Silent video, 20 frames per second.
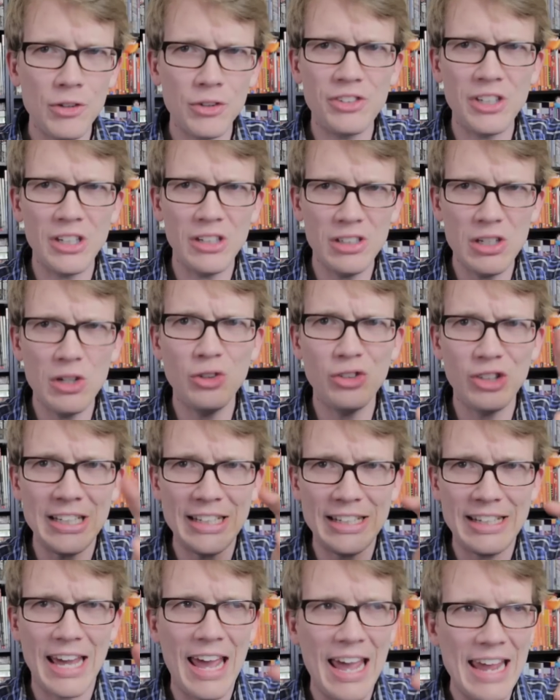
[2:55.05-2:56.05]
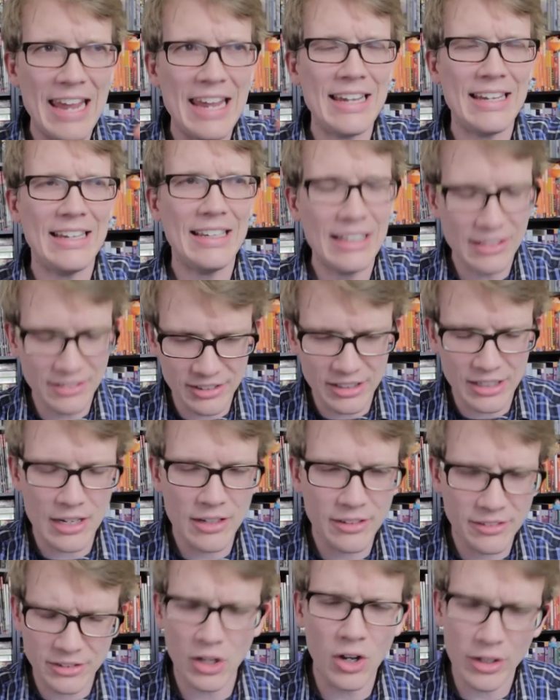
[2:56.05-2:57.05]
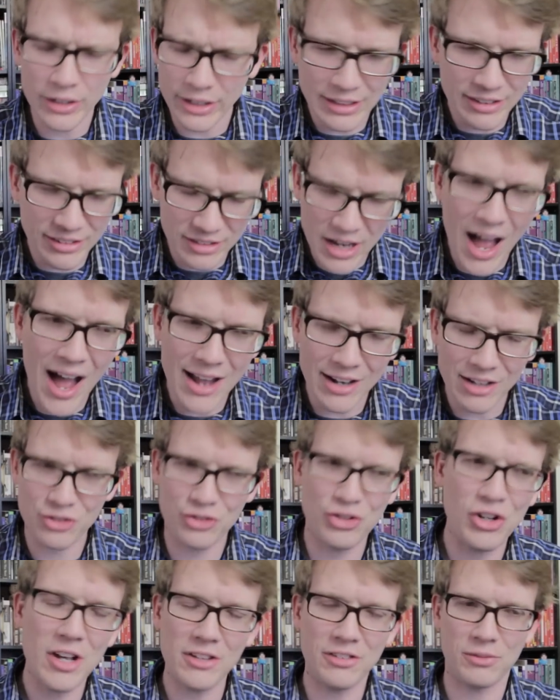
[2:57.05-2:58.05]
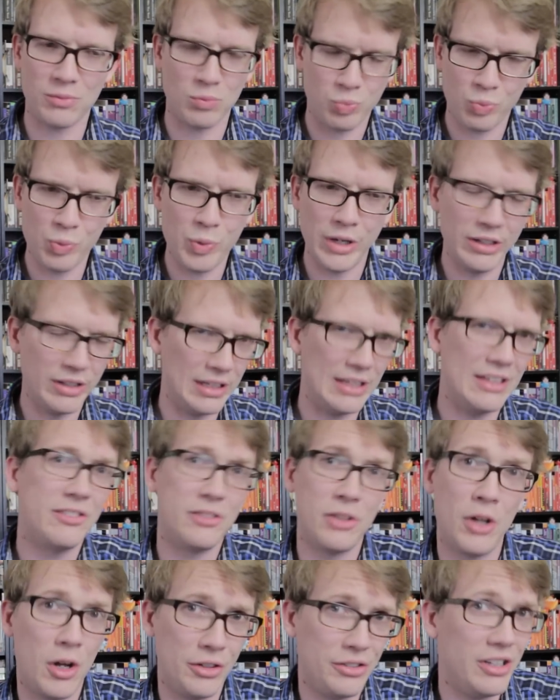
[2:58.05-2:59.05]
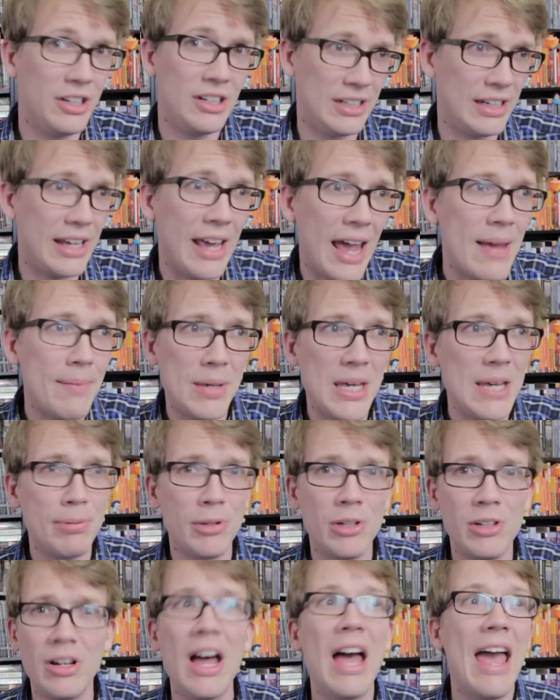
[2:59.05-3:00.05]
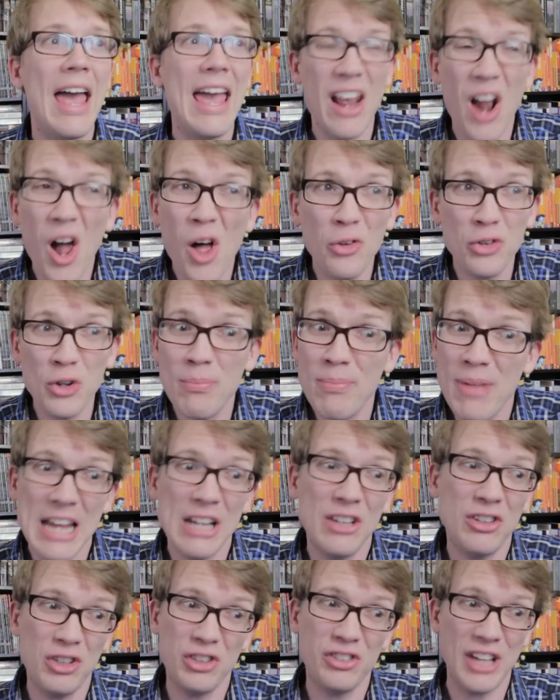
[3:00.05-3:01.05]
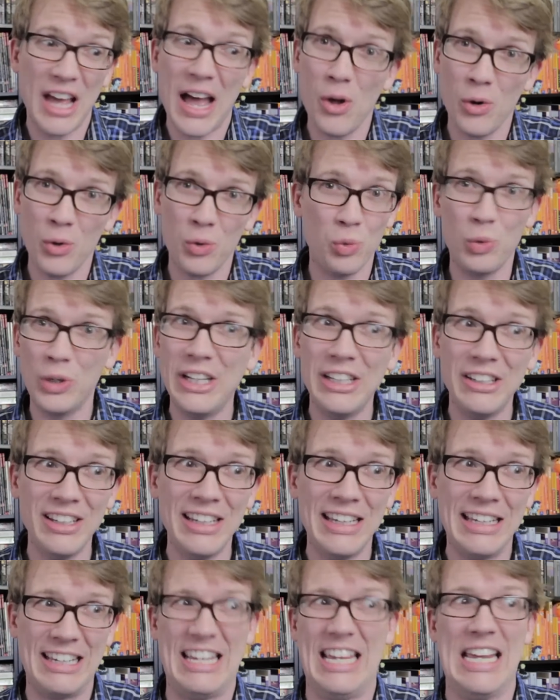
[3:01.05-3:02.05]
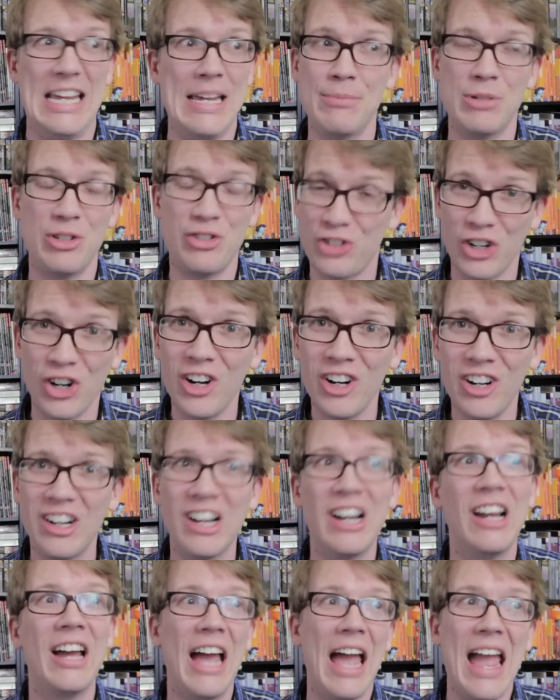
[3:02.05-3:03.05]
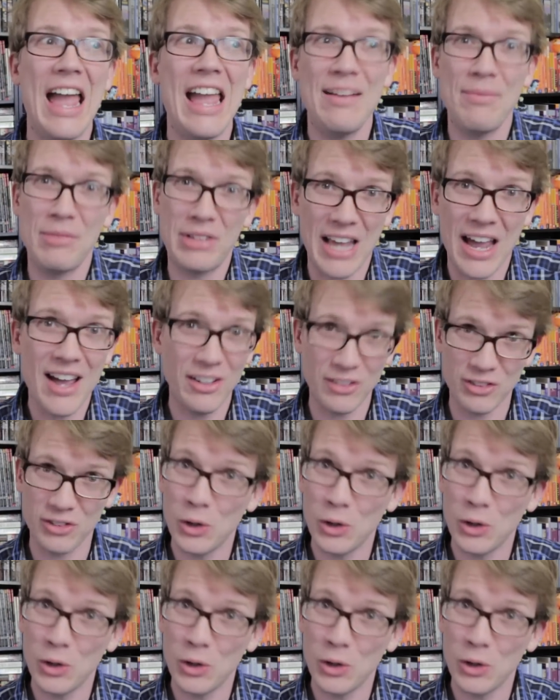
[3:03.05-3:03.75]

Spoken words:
you're still using gay as an insult, it's not just really insulting to gay people. It also makes you sound really immature and kind of